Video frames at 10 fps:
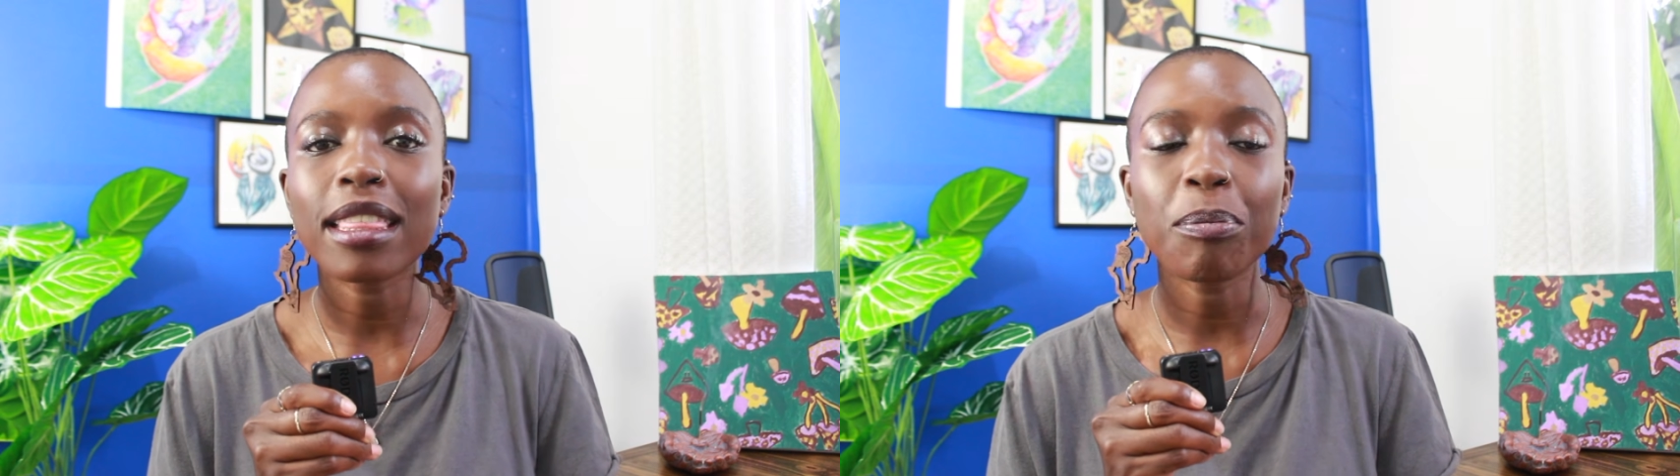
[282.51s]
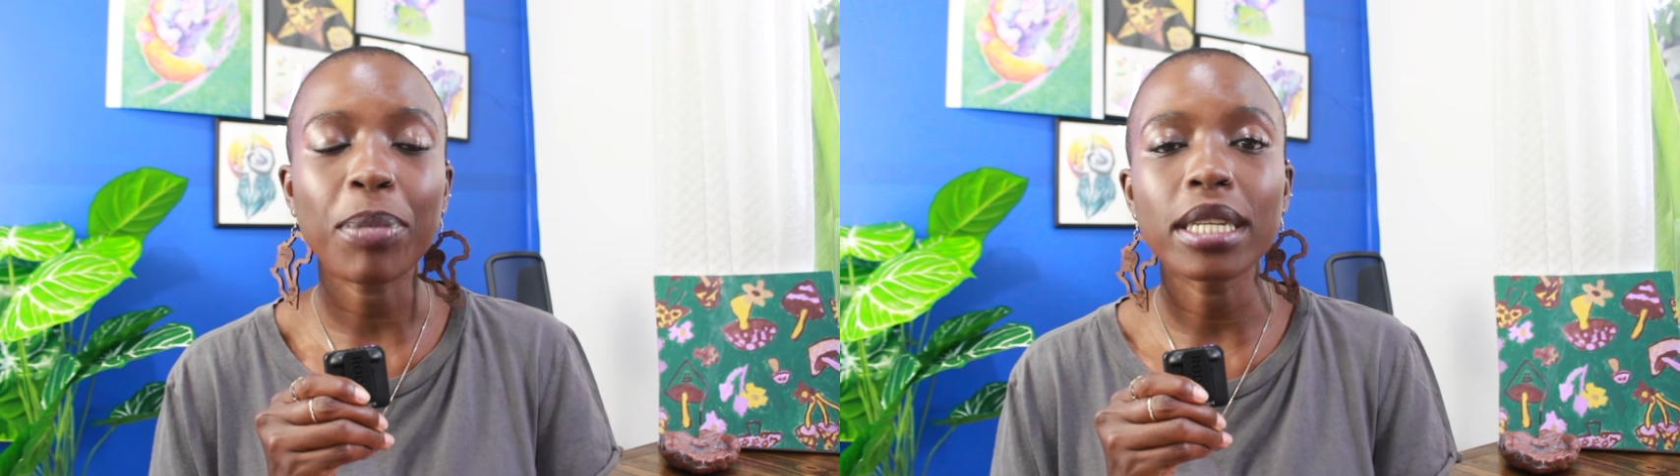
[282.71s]

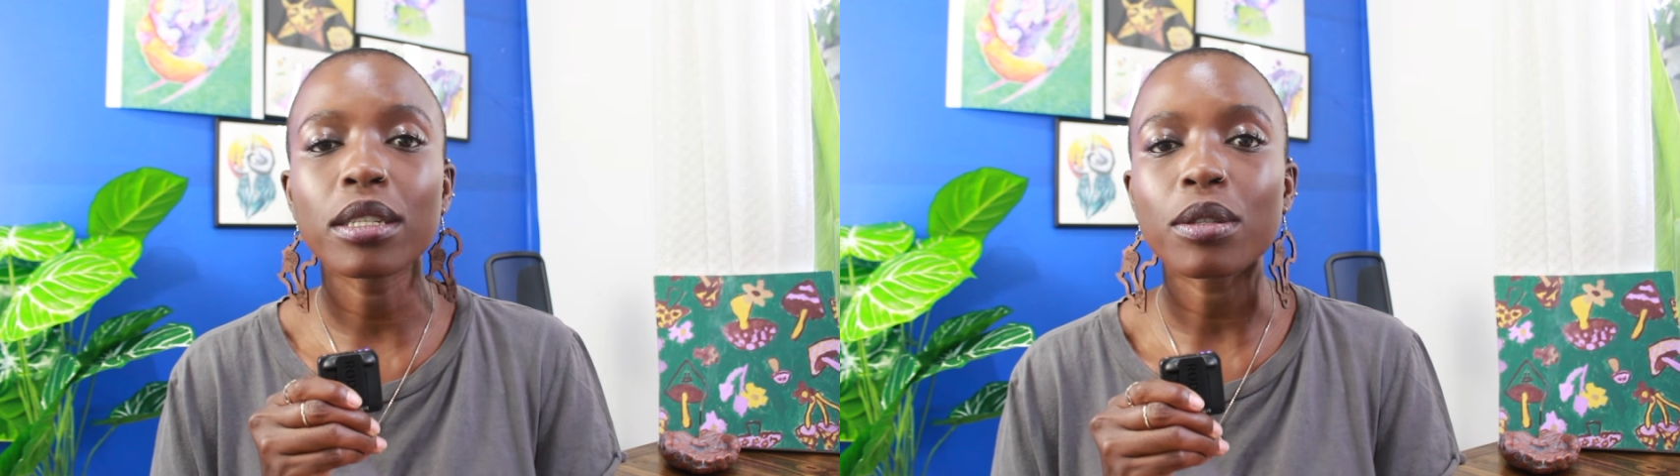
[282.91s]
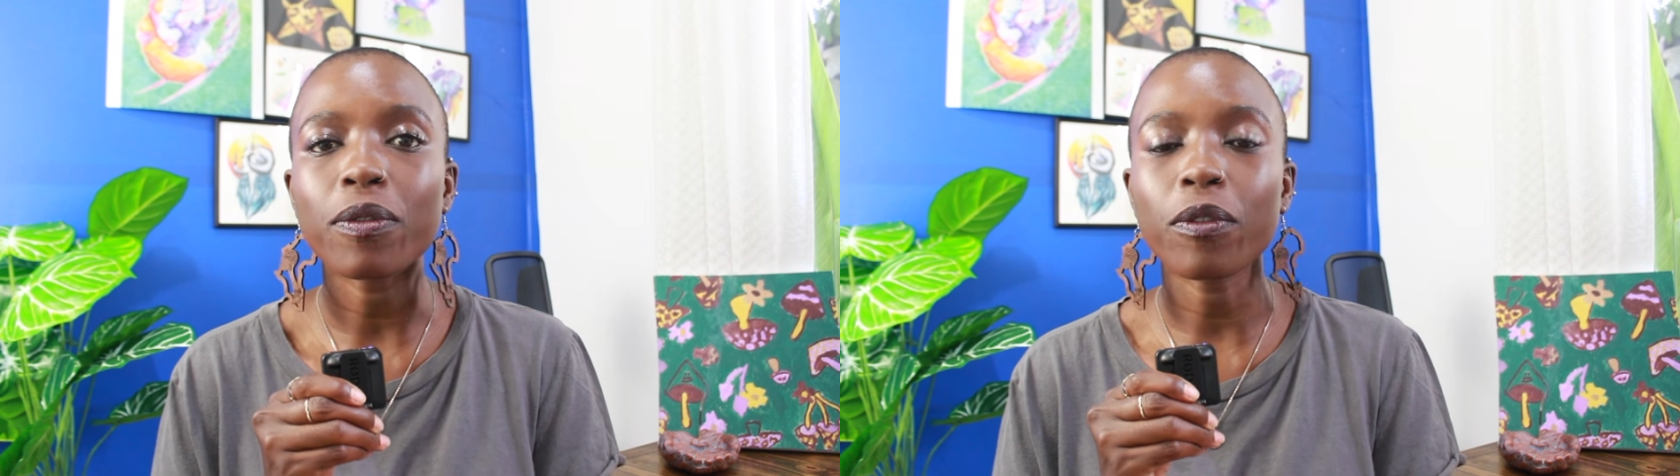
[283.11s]
the
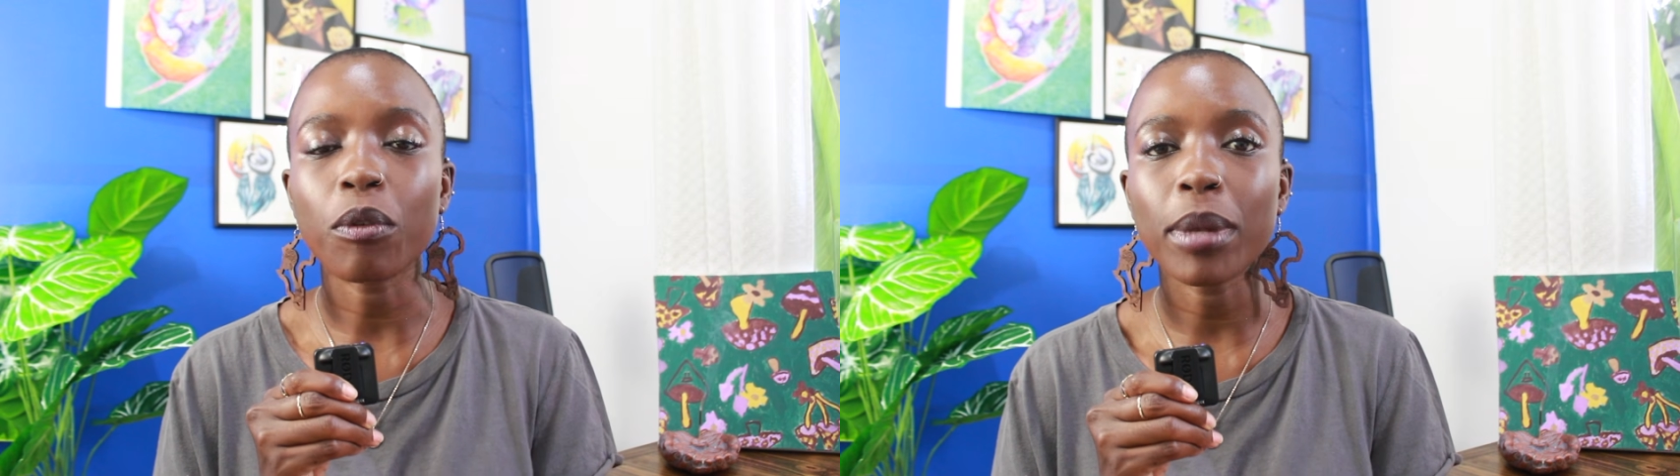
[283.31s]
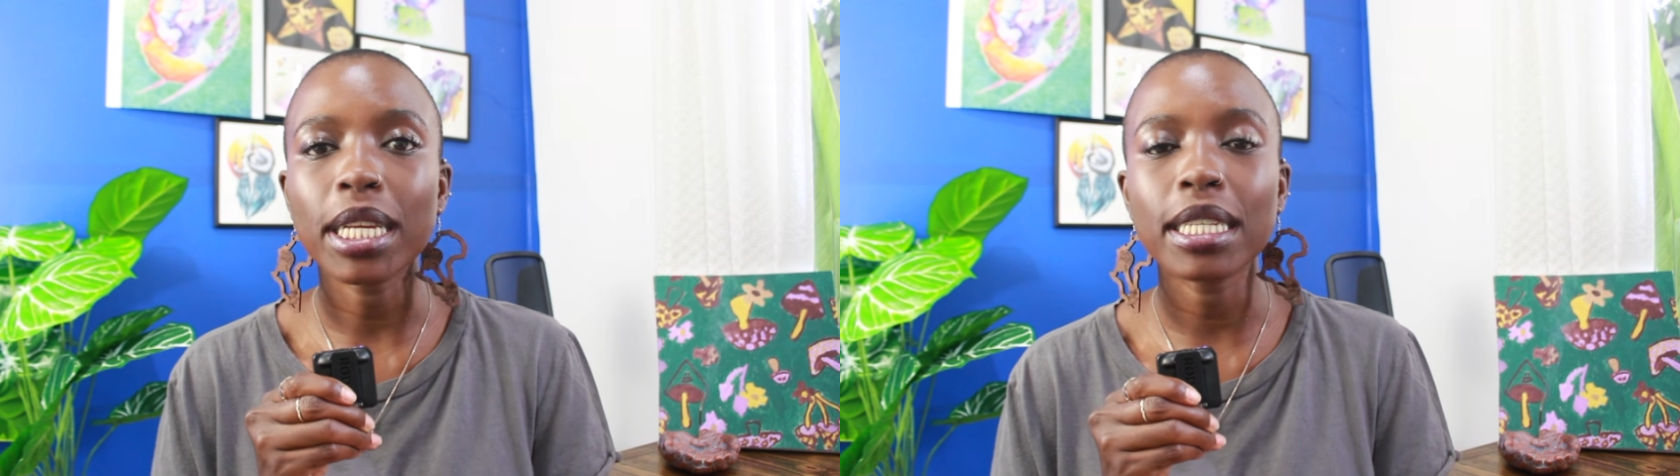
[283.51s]
abundance of
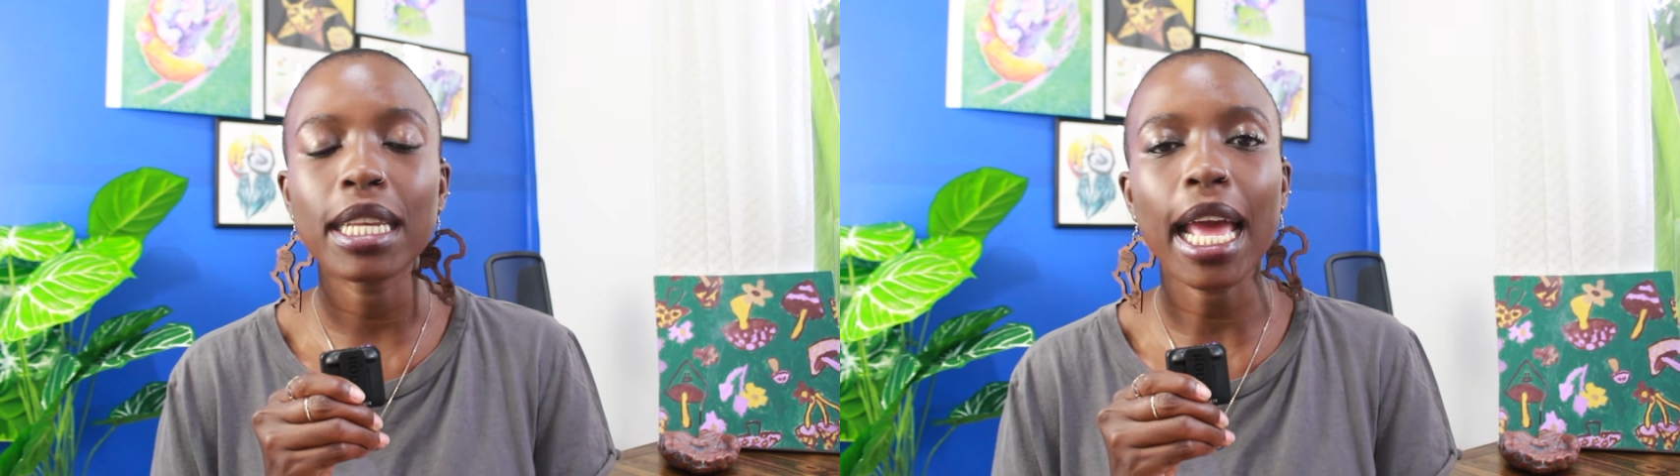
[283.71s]
information.